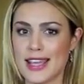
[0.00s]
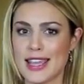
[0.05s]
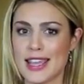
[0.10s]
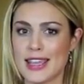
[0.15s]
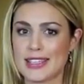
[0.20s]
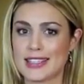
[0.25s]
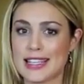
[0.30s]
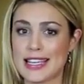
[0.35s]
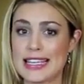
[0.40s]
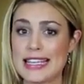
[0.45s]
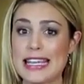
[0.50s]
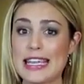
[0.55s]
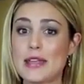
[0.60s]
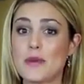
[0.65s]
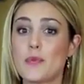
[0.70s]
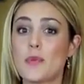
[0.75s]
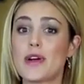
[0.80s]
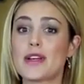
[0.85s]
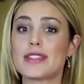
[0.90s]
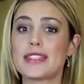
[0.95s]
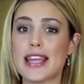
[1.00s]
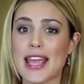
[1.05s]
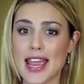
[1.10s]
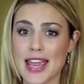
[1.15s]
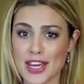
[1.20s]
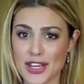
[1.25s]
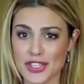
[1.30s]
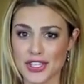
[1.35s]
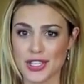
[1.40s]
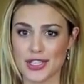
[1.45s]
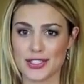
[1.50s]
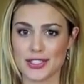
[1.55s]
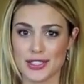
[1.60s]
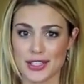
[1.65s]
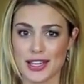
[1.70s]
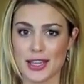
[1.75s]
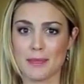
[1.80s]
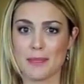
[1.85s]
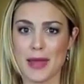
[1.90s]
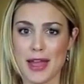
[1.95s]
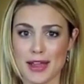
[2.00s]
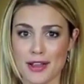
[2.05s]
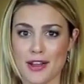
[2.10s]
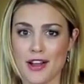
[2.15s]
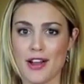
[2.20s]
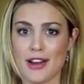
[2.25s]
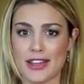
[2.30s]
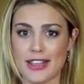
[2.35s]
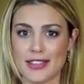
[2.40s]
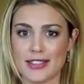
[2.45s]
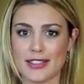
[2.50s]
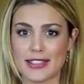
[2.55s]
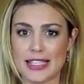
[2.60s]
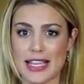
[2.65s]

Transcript: He said he was anxious to get back on it,